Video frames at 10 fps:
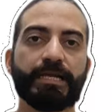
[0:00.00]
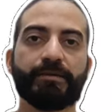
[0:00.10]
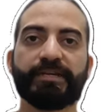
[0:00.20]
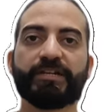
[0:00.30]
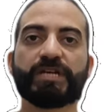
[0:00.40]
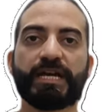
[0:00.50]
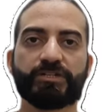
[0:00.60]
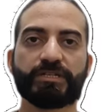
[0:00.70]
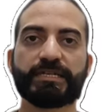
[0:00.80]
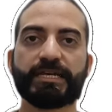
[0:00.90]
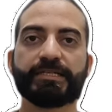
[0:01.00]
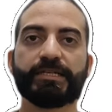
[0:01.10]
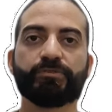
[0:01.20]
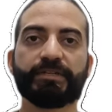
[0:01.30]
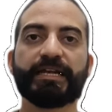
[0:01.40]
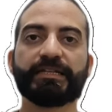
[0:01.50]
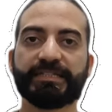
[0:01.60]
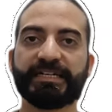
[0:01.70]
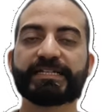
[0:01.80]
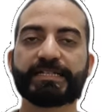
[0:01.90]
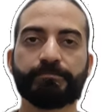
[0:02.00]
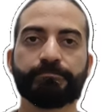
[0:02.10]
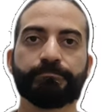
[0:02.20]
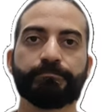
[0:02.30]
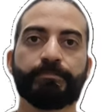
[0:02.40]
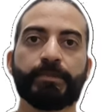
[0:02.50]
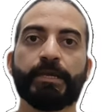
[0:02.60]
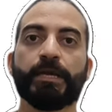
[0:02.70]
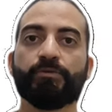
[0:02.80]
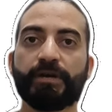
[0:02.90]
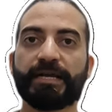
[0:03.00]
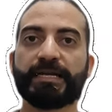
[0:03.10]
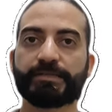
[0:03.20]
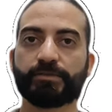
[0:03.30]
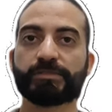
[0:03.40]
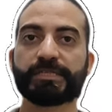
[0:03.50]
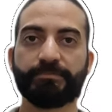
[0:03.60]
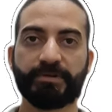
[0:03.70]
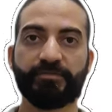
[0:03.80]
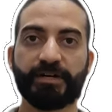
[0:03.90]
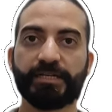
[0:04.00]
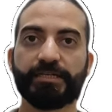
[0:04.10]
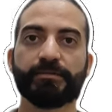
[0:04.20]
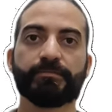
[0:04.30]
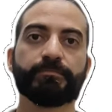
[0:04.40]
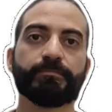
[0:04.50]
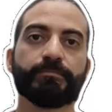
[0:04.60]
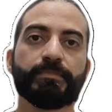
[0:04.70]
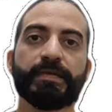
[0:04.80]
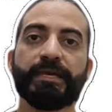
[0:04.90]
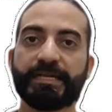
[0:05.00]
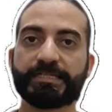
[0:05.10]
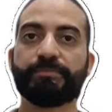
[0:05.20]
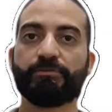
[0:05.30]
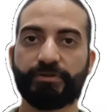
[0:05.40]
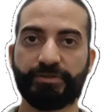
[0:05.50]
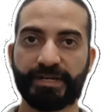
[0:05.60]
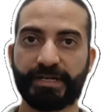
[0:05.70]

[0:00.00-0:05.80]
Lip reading: of the Cambridge IGCSE 2019 exam. You are asked to simplify x power